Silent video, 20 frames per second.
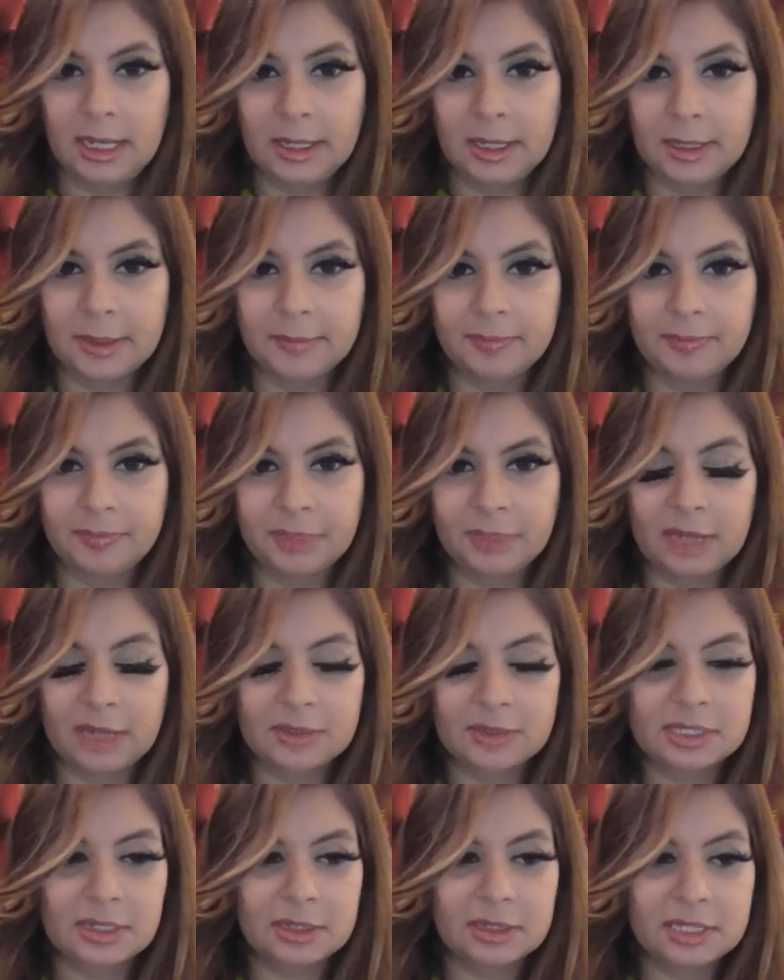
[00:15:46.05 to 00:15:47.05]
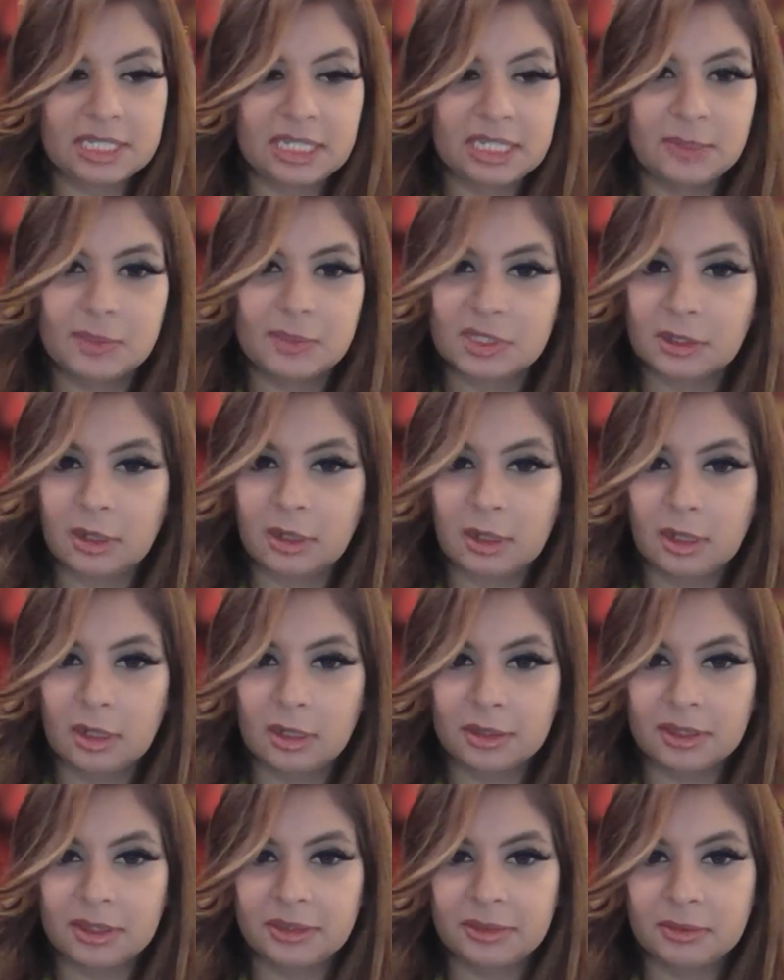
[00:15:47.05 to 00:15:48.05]
I was on a Teams
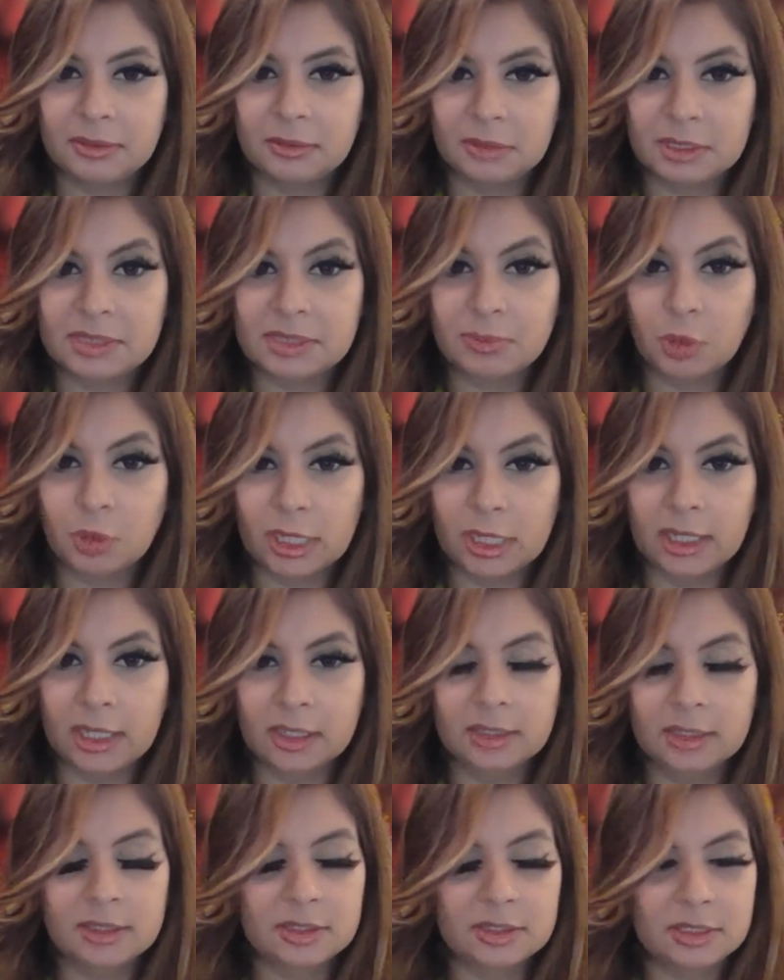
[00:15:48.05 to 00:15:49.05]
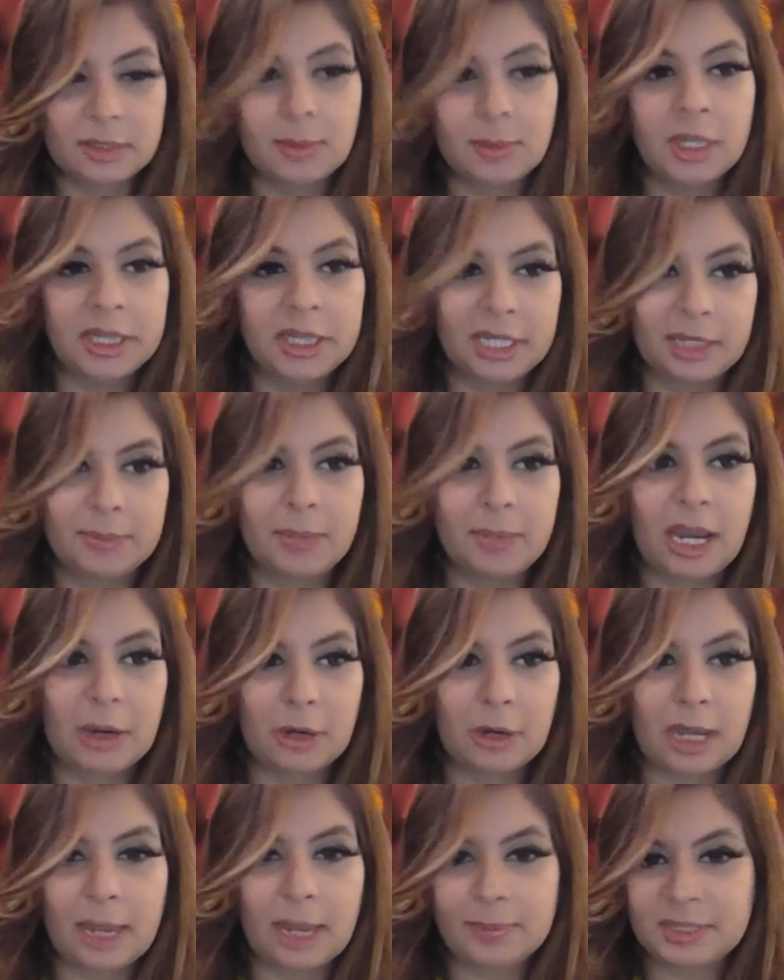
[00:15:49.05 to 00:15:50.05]
call this morning. There's the monthly
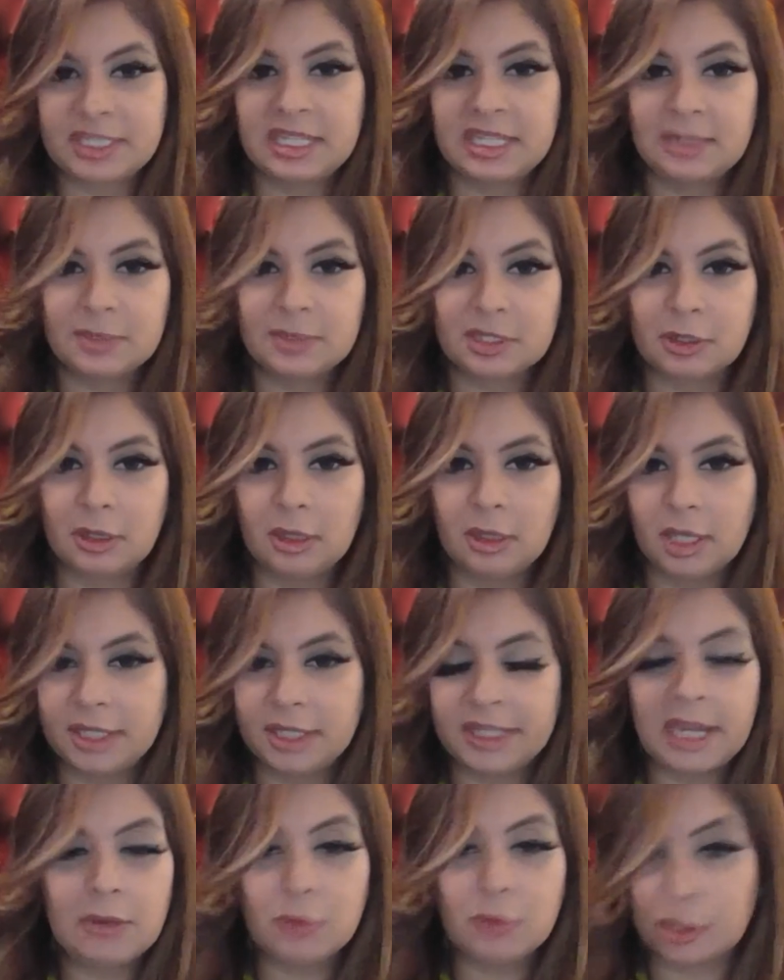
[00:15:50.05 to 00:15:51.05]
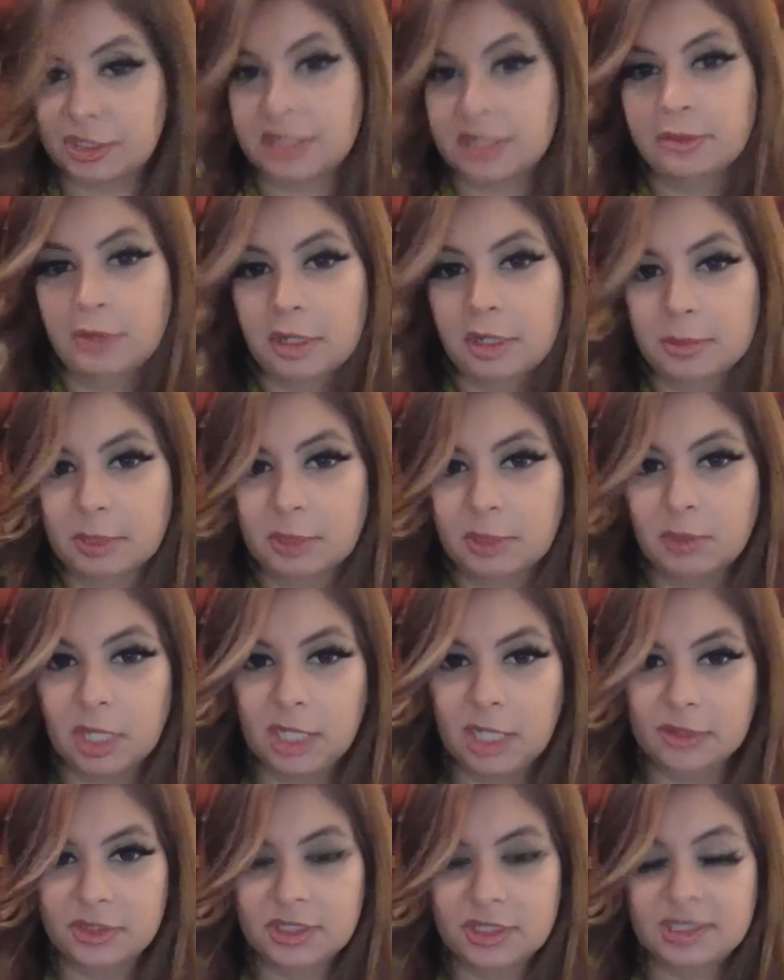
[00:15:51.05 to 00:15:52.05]
Power Apps Teams call, and that worked incredibly
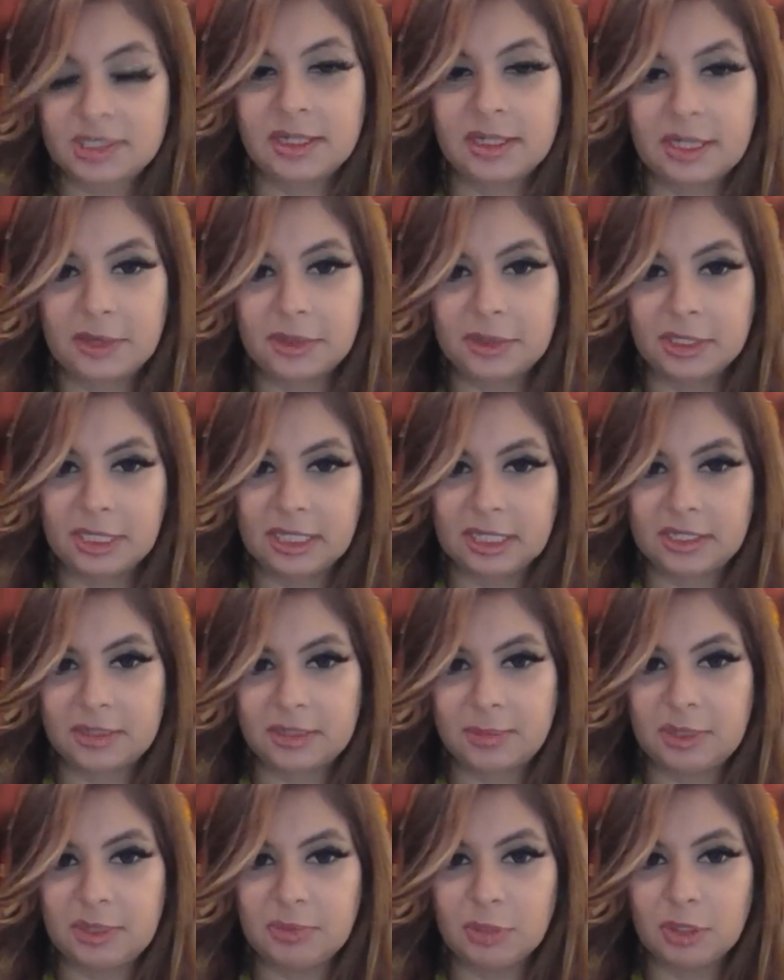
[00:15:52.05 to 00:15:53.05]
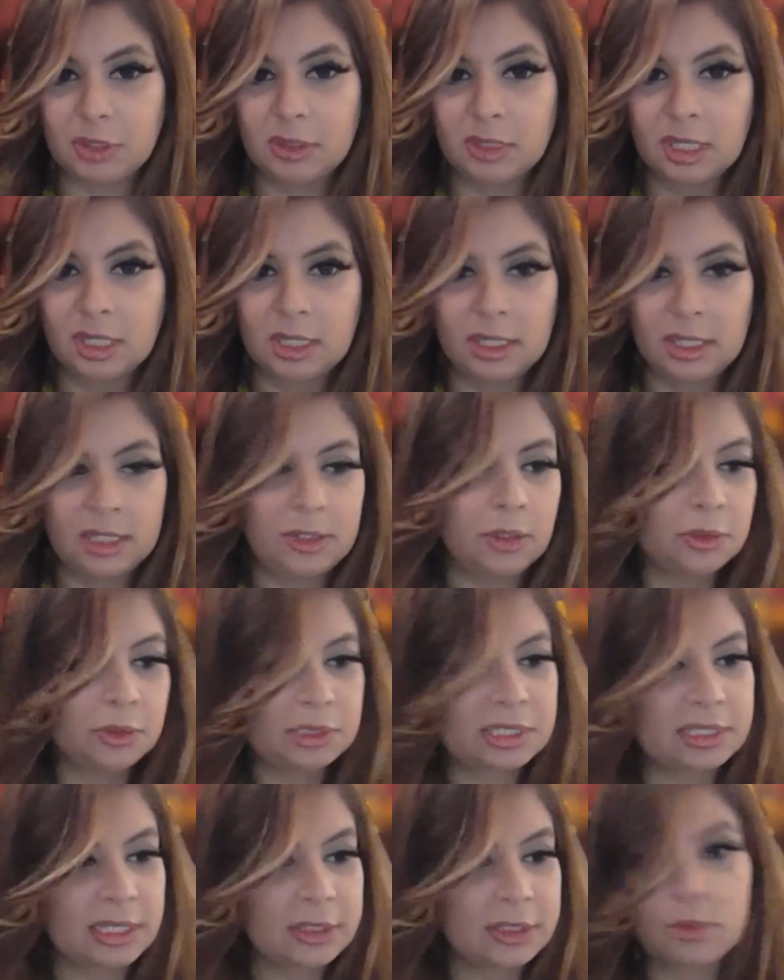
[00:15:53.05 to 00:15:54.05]
well. Just send out the link to people,
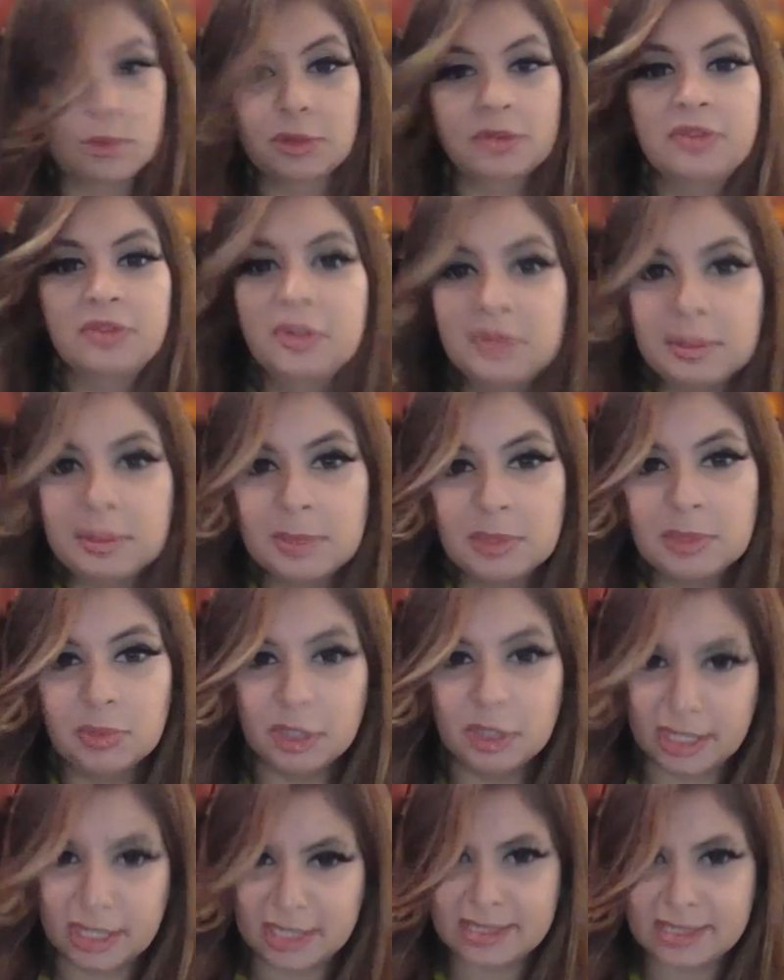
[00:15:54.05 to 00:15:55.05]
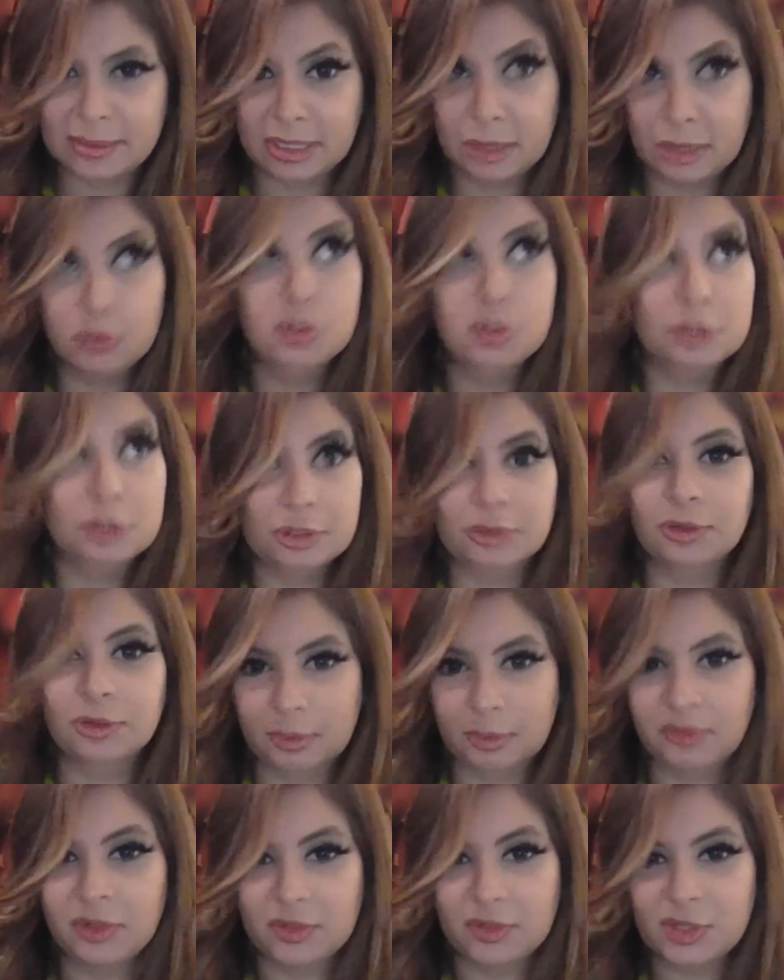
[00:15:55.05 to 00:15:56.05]
host like 250 people. That's a huge user
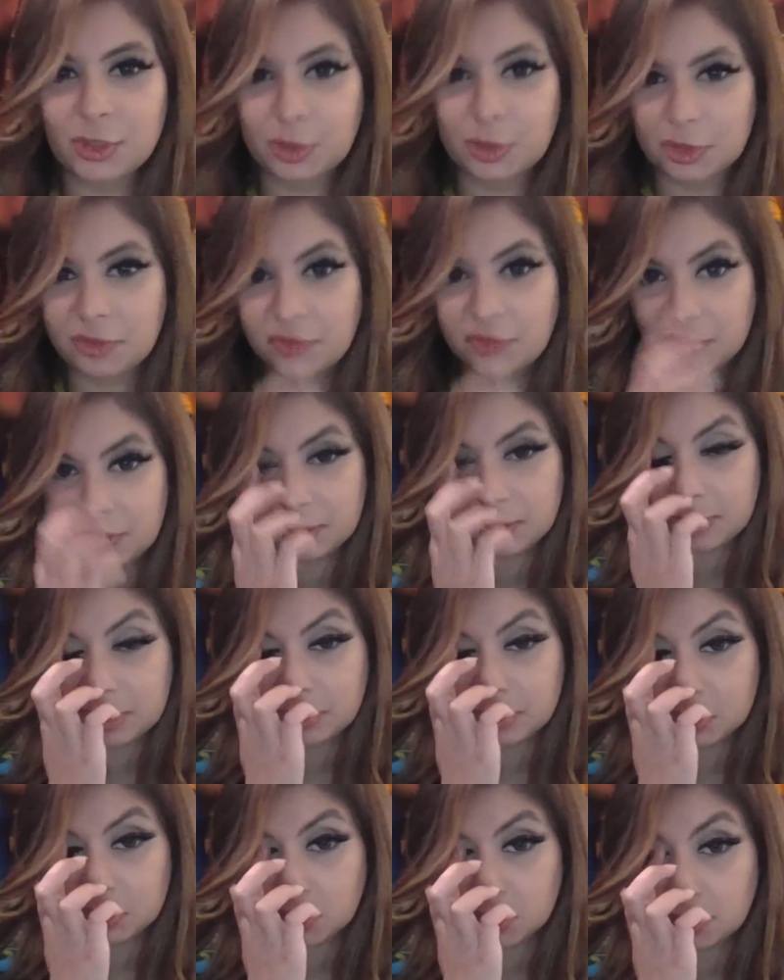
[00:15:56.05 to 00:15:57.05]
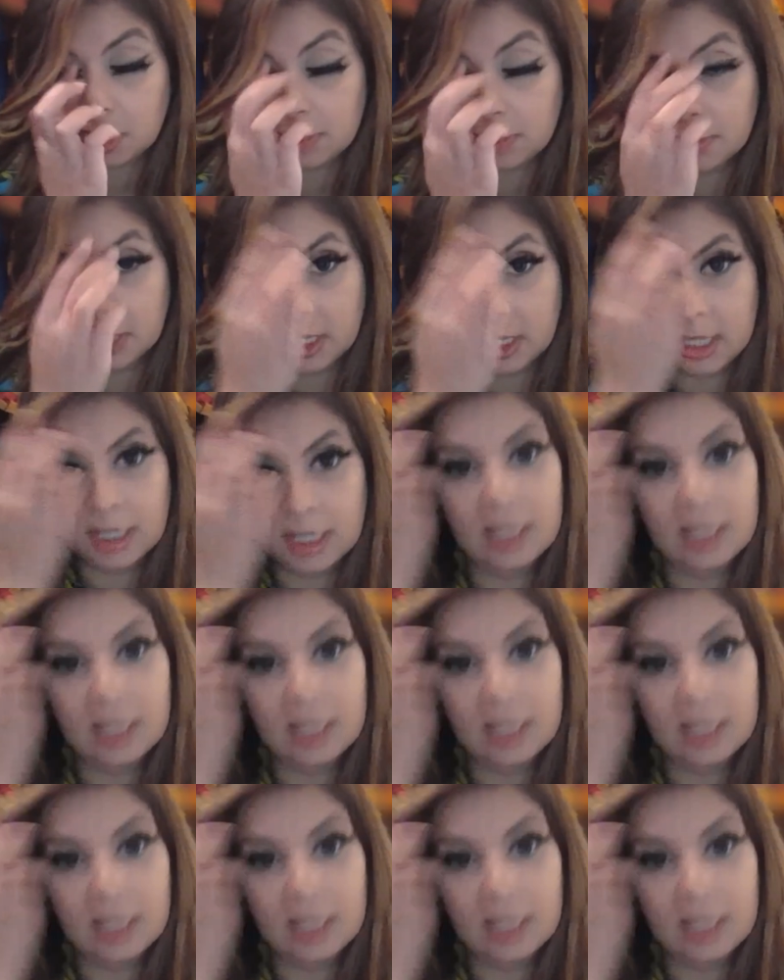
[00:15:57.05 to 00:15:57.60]
group if you have 250 people show up. Yeah.